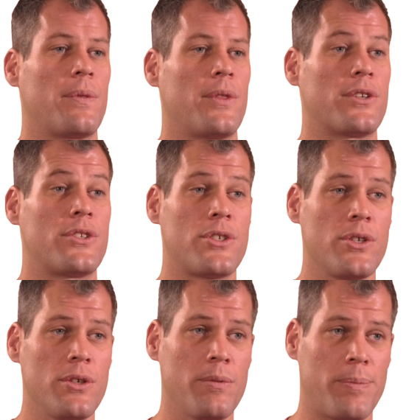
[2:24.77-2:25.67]
The
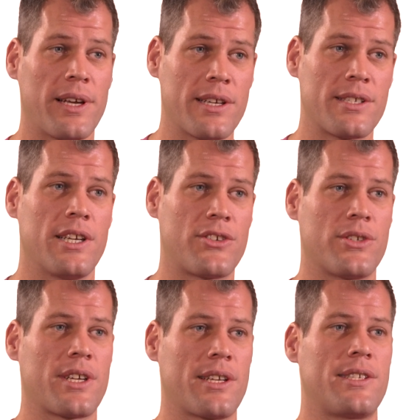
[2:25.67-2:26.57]
two biggest
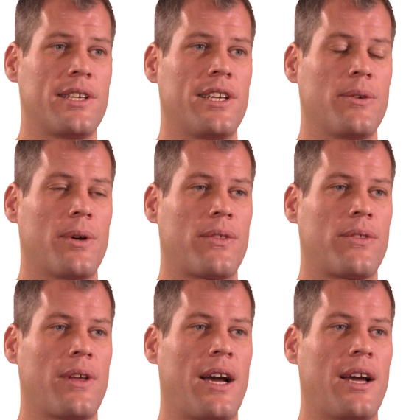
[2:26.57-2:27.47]
issues I see
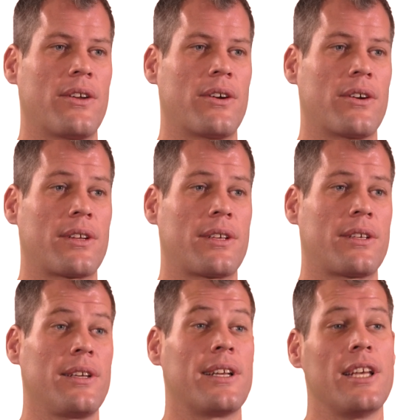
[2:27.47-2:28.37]
with either
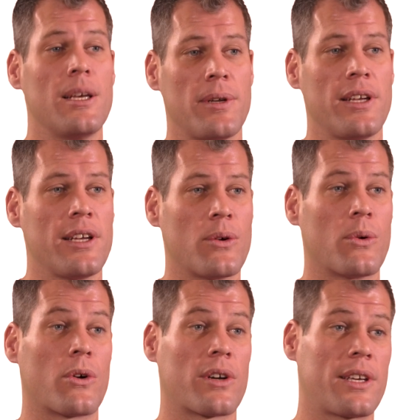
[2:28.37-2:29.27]
inhibiting
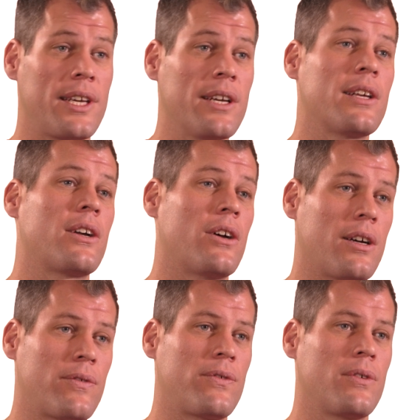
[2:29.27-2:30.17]
or killing off